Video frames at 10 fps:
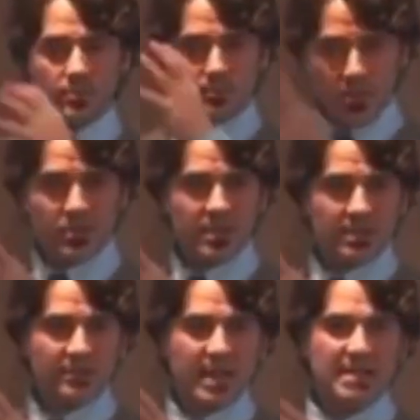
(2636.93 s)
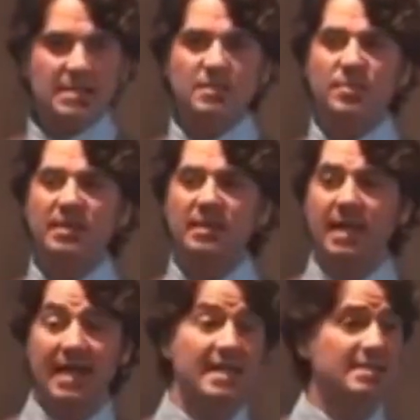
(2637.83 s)
burning of
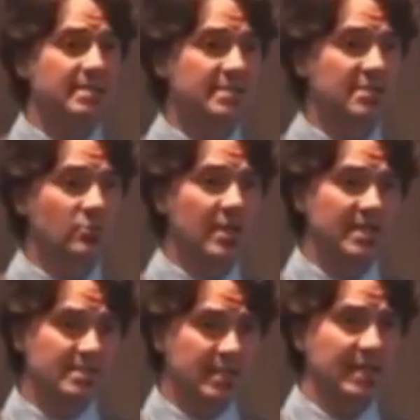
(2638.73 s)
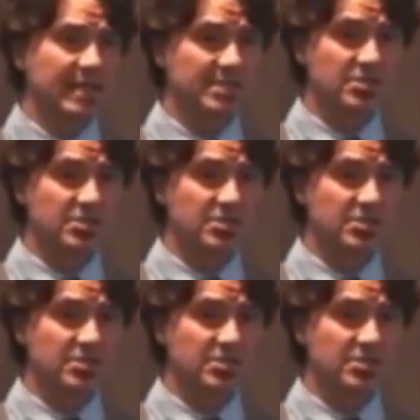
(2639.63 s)
ATP, acid is the waste, like